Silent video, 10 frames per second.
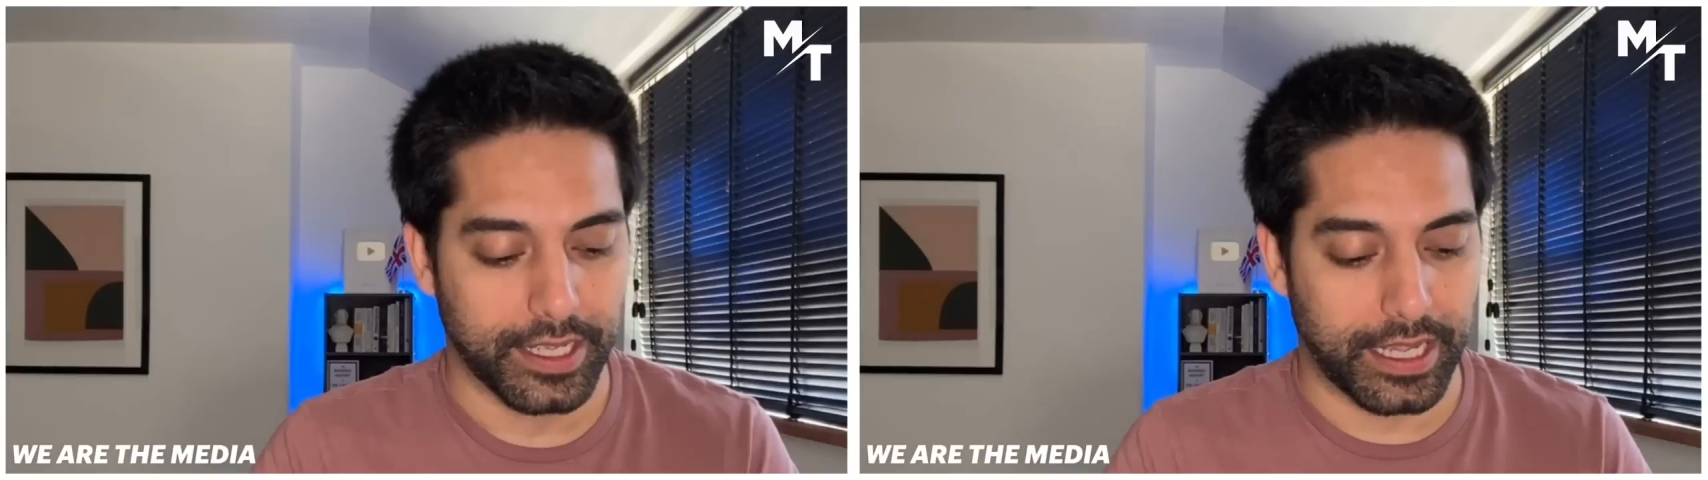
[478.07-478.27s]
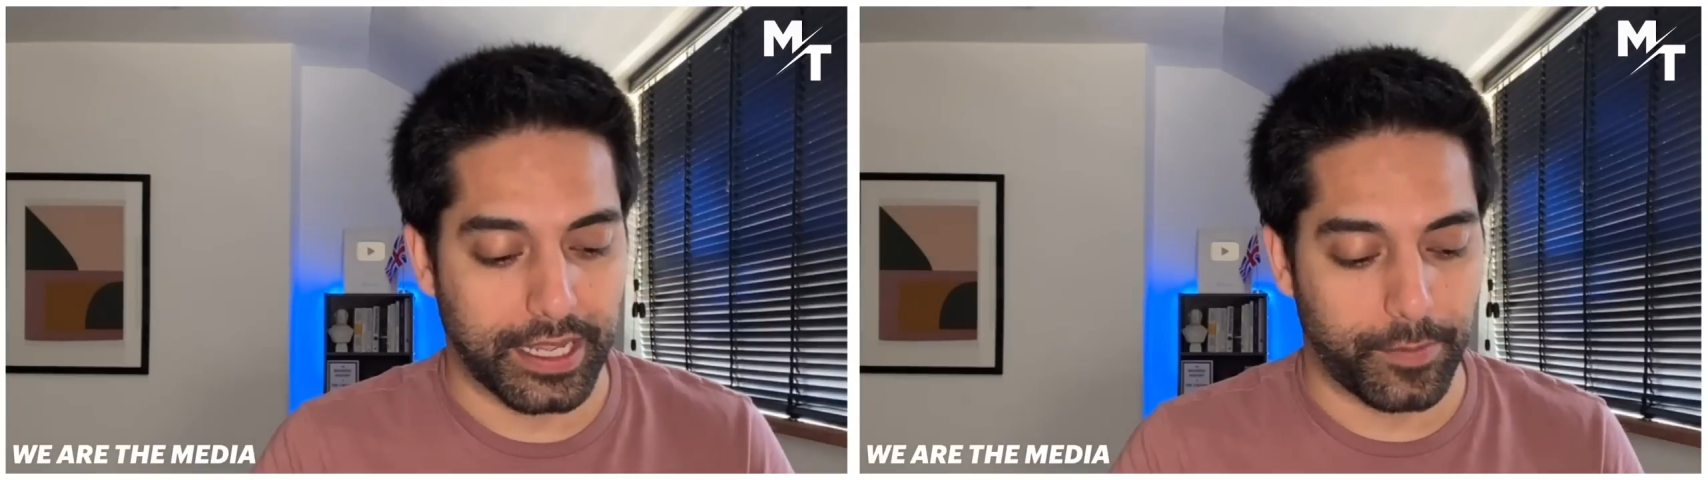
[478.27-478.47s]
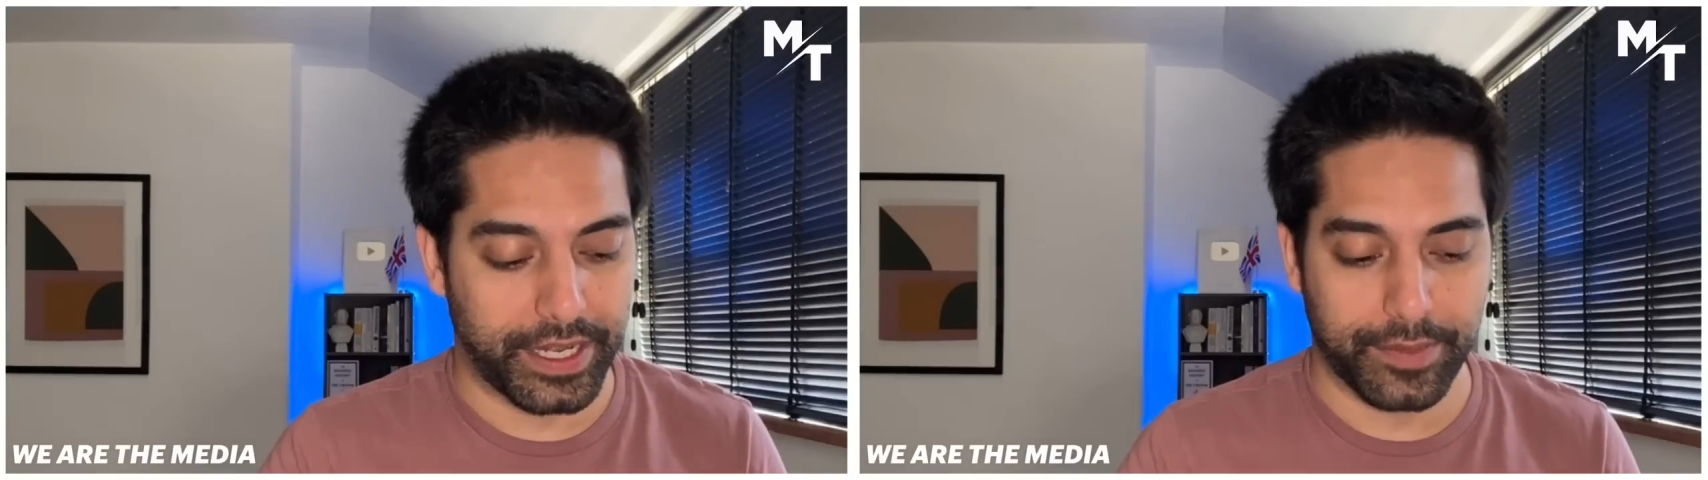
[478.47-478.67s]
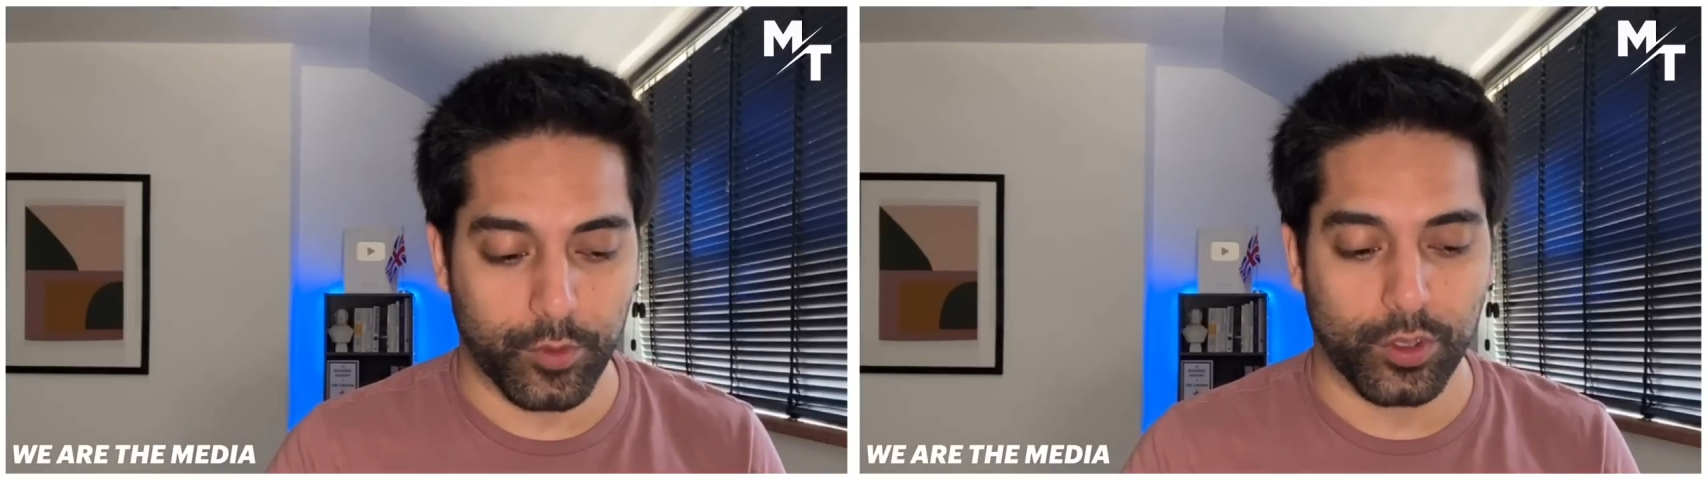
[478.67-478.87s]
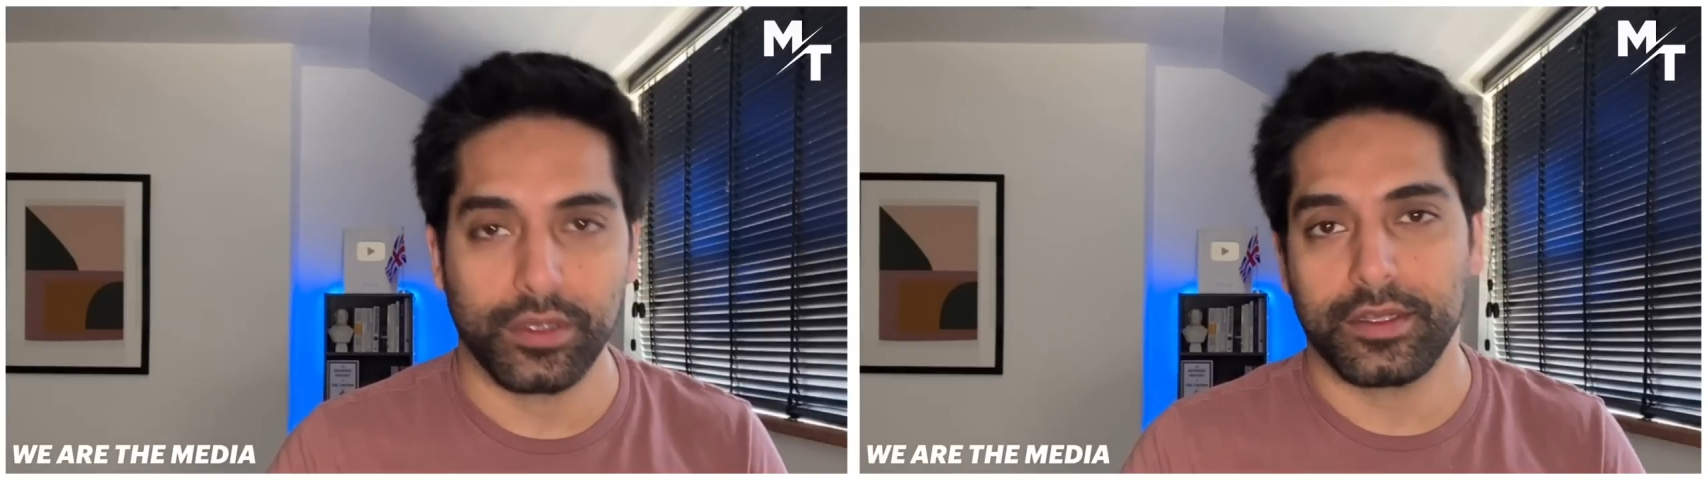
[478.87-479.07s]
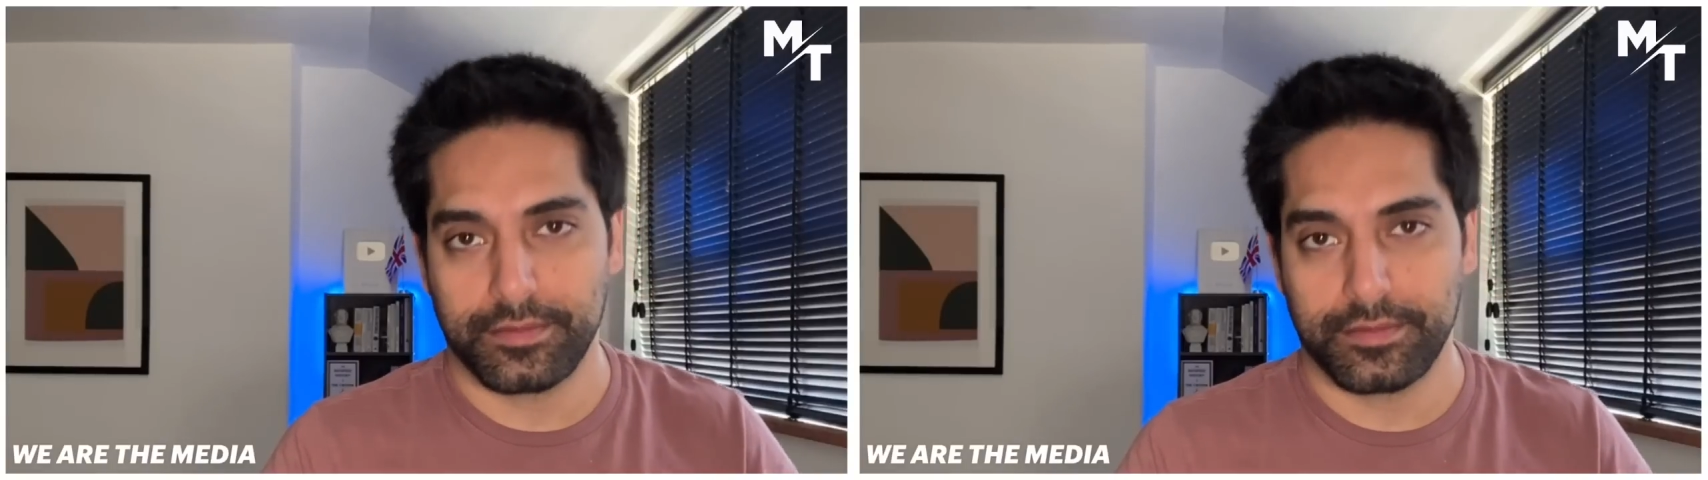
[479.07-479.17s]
Uh, we need more